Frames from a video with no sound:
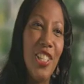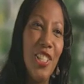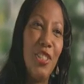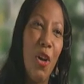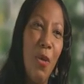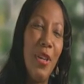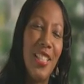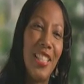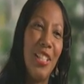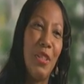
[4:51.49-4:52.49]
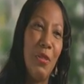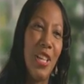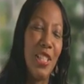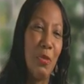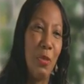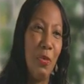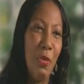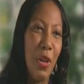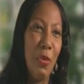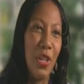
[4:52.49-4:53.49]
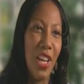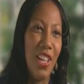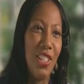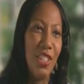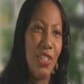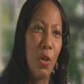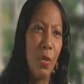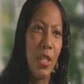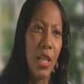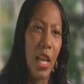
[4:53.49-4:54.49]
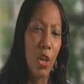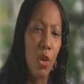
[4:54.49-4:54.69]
She used to always say to us when we were young, she used to always say,